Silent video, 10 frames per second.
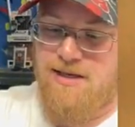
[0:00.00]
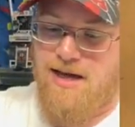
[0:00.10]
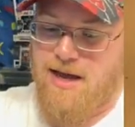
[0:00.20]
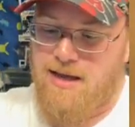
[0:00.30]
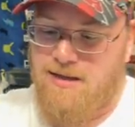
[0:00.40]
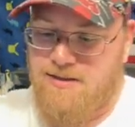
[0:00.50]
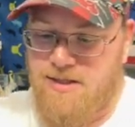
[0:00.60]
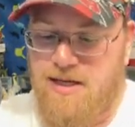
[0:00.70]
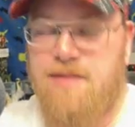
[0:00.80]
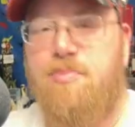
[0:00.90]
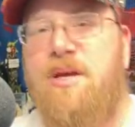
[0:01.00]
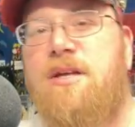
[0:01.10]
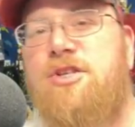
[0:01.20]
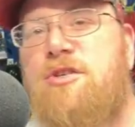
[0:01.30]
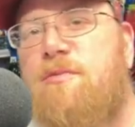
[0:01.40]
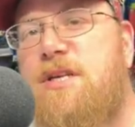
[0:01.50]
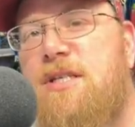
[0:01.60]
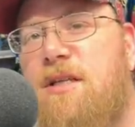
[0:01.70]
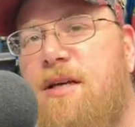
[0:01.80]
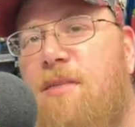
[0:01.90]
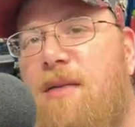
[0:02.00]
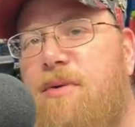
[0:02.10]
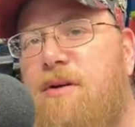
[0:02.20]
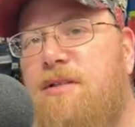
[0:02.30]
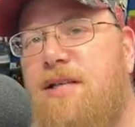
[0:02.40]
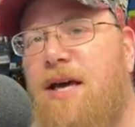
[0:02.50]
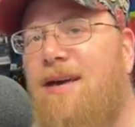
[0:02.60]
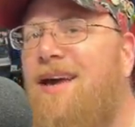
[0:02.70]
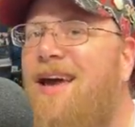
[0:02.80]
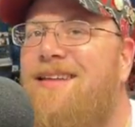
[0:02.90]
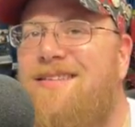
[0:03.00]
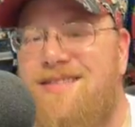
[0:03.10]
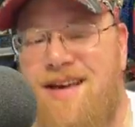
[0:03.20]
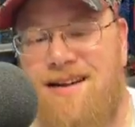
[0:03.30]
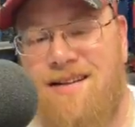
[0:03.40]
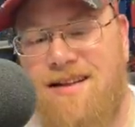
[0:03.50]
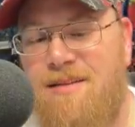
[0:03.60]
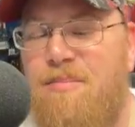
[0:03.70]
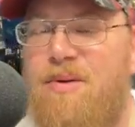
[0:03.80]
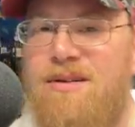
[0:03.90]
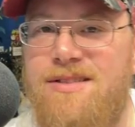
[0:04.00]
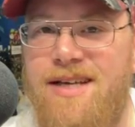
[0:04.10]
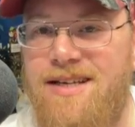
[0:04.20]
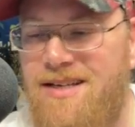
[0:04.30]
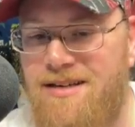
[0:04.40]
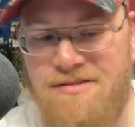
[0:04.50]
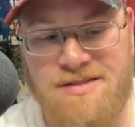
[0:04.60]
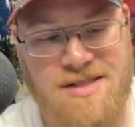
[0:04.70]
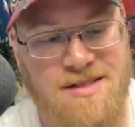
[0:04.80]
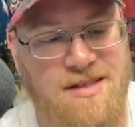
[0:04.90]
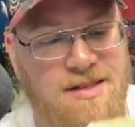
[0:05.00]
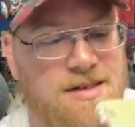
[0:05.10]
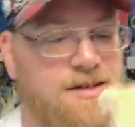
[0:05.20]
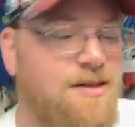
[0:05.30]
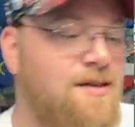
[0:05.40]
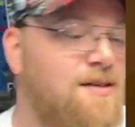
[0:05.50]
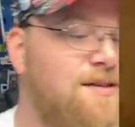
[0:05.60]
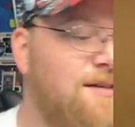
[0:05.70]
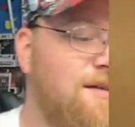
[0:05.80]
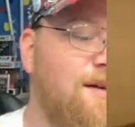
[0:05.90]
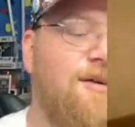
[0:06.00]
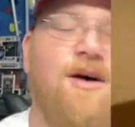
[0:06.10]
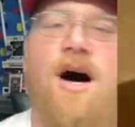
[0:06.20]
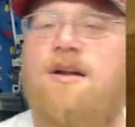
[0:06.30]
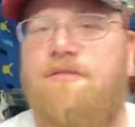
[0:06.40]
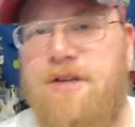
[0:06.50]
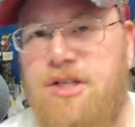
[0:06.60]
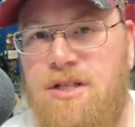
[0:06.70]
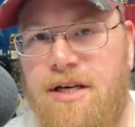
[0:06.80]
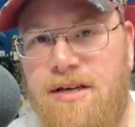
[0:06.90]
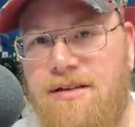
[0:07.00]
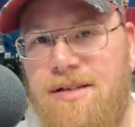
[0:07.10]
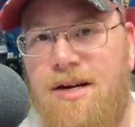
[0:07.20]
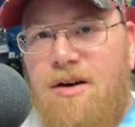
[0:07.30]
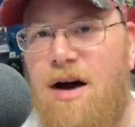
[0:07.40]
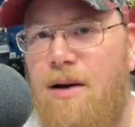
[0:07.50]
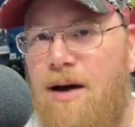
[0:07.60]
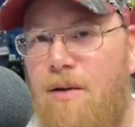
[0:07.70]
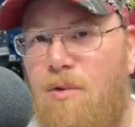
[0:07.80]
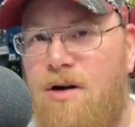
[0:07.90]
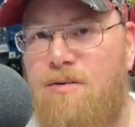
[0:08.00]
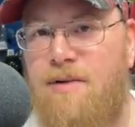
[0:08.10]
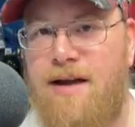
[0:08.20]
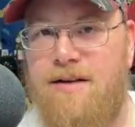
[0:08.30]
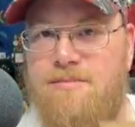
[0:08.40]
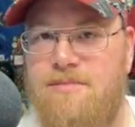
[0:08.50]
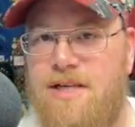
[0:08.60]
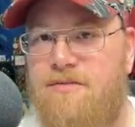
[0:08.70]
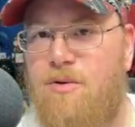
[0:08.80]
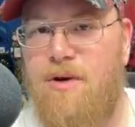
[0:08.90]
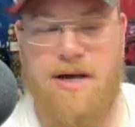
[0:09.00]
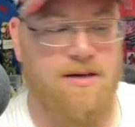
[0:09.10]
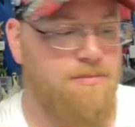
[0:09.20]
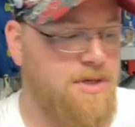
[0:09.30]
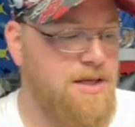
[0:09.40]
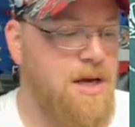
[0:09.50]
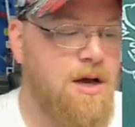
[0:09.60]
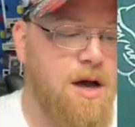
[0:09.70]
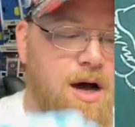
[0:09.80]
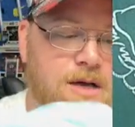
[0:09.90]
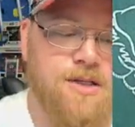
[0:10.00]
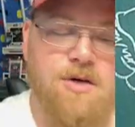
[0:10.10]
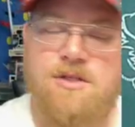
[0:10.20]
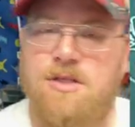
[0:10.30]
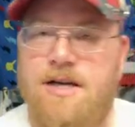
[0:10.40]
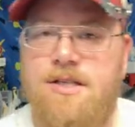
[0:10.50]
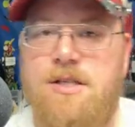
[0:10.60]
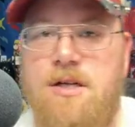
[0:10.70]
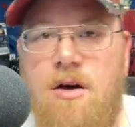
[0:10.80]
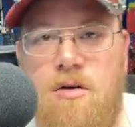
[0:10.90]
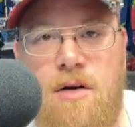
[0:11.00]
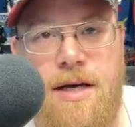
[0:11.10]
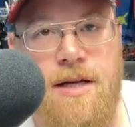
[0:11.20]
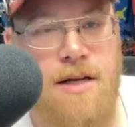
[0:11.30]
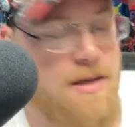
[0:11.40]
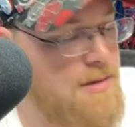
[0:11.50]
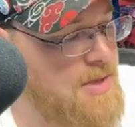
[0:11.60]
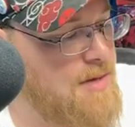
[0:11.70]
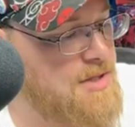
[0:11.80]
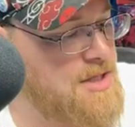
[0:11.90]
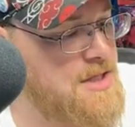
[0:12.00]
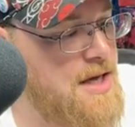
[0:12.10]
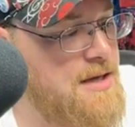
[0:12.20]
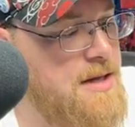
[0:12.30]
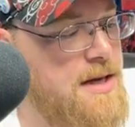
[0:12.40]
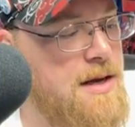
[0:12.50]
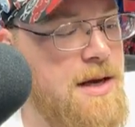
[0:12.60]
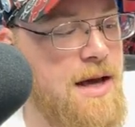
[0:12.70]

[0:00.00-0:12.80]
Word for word: And it being just recently my birthday, hey, this is kind of like a birthday gift. Now, unofficially, you know, I, I won a random giveaway, but also it's nice to know and be able to say that,